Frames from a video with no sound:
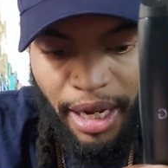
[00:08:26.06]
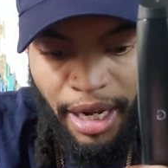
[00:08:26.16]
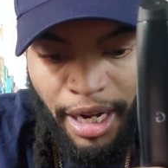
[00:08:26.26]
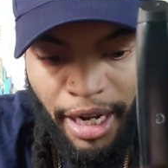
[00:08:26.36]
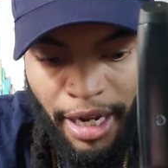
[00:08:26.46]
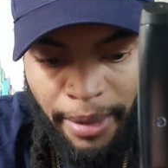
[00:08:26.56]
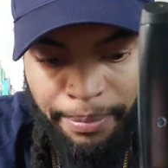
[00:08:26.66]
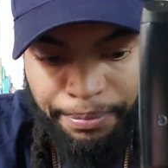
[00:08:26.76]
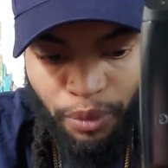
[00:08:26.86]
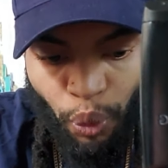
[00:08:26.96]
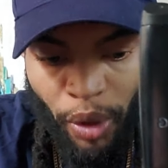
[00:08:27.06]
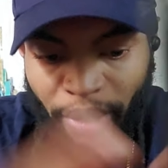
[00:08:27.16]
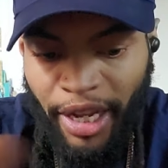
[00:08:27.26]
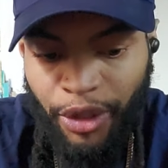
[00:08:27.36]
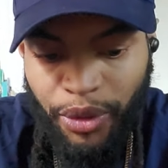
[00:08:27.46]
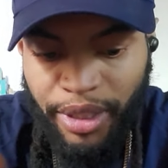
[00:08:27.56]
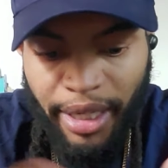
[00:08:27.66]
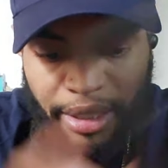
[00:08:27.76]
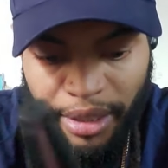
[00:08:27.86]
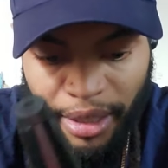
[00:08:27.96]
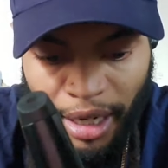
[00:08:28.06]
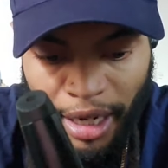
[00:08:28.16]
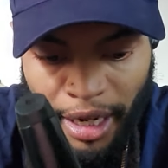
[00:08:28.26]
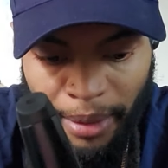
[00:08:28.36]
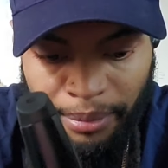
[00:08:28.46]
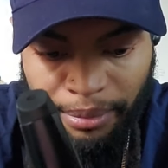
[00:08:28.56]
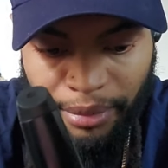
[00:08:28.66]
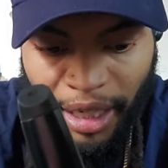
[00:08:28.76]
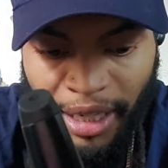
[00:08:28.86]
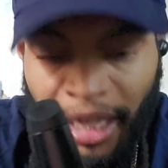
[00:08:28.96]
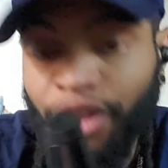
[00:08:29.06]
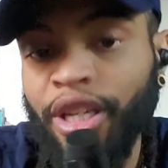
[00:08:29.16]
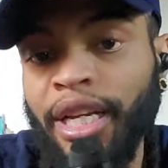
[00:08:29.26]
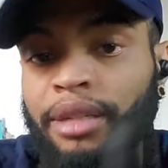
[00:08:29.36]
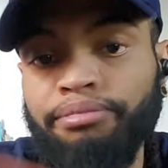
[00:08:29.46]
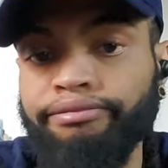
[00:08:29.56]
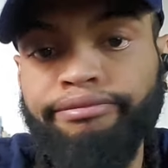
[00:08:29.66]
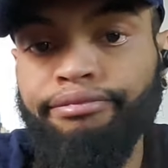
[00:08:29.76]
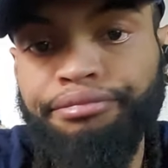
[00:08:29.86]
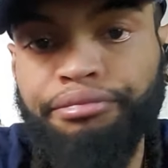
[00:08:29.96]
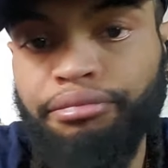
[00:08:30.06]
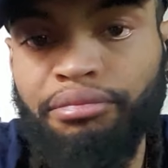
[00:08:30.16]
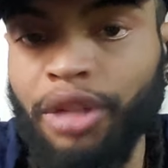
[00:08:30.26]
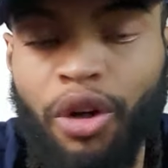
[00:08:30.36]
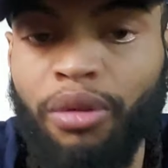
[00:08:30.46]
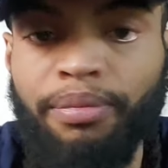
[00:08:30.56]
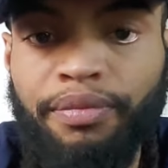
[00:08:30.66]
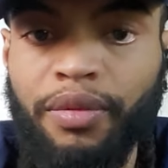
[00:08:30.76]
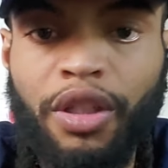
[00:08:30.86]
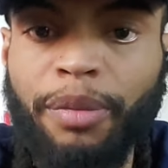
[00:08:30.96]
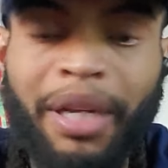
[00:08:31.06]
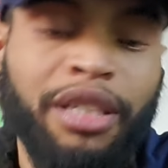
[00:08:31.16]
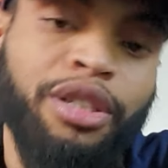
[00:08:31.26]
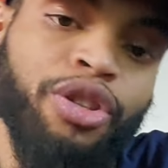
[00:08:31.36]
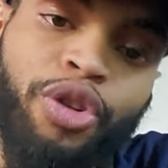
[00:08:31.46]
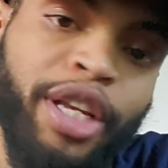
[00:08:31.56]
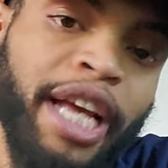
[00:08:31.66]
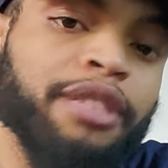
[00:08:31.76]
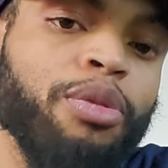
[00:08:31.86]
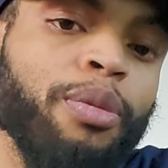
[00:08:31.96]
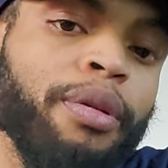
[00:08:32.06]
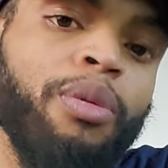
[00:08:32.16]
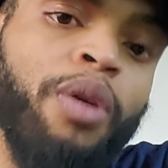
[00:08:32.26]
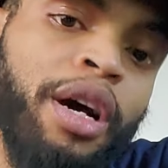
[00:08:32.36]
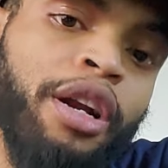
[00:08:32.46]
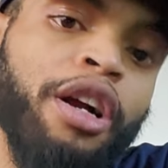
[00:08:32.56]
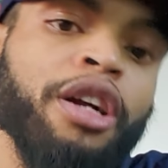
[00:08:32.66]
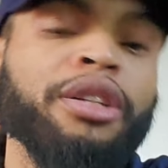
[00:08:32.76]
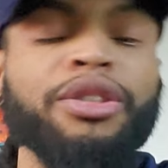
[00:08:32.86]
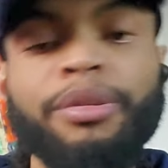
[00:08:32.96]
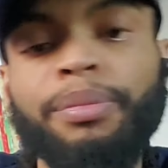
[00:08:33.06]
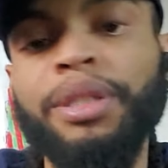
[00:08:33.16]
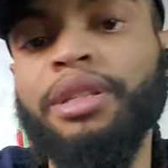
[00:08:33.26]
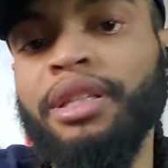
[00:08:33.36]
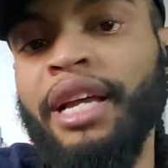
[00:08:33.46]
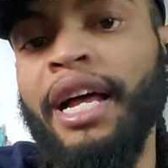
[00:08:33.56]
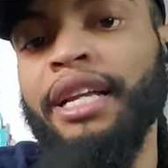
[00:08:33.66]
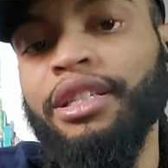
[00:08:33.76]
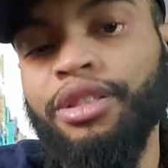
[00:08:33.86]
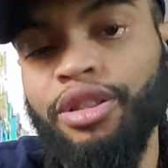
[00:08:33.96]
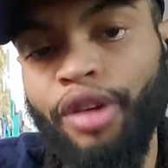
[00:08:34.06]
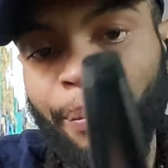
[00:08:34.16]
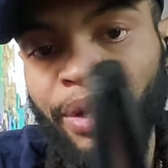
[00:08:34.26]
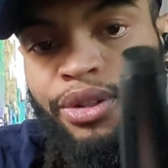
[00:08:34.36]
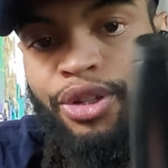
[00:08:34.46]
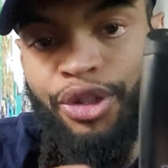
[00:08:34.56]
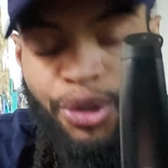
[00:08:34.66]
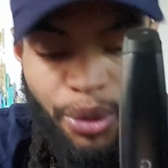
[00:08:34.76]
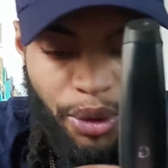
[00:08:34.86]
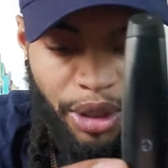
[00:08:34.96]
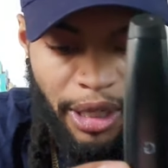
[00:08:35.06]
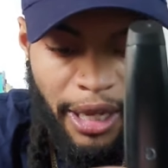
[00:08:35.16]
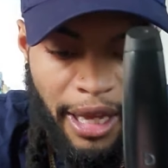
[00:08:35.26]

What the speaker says: Where would I use this? Like, again, you can get, you know, there's places, you know, you can't smoke marijuana and certain places like that. This is a great pen to use.